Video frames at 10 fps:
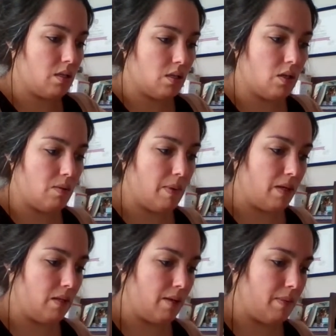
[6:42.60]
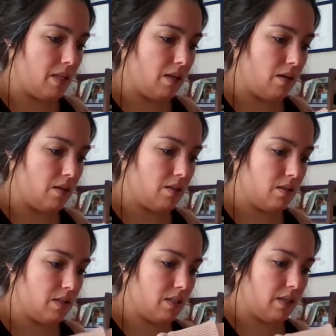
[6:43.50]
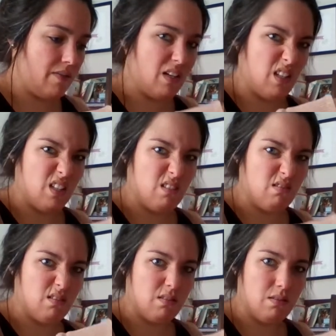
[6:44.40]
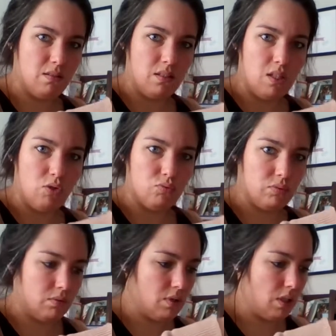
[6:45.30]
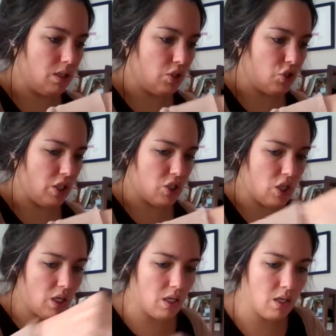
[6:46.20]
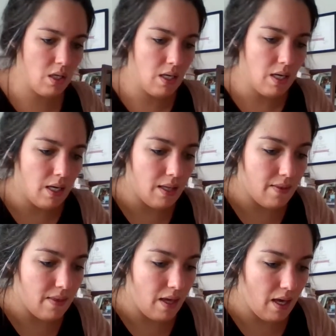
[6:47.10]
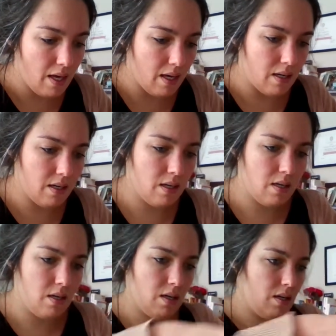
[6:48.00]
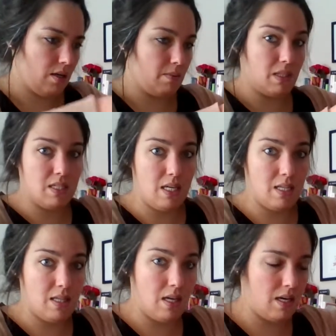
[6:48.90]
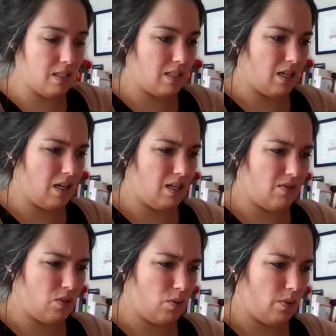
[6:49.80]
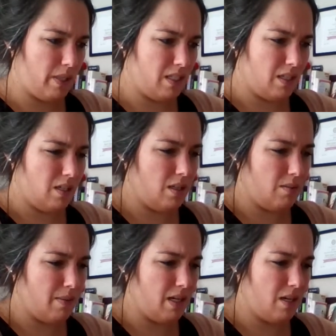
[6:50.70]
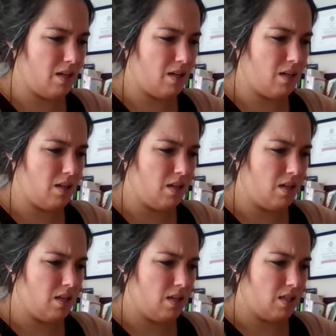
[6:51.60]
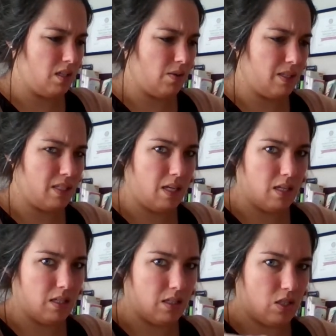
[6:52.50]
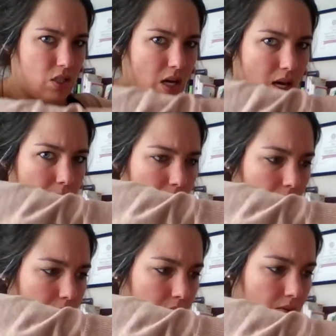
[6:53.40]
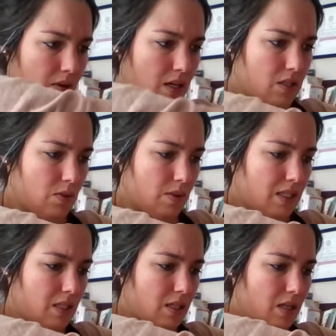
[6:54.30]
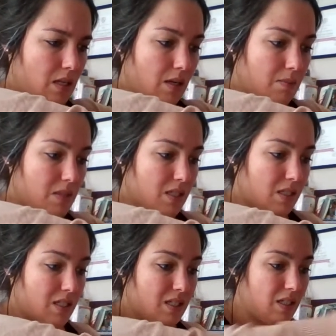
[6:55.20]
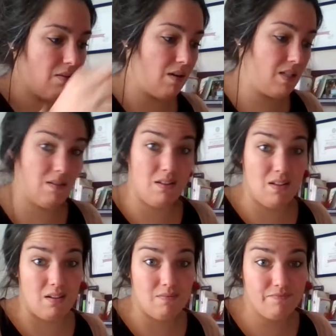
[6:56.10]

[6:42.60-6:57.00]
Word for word: Good amount of lemon there. Just give it a, little, a little chink chink. And then I'm going to take this and kind of twist it a little bit so it takes a shape. So I've got it twisted and then I'm just going to stick it right down in there.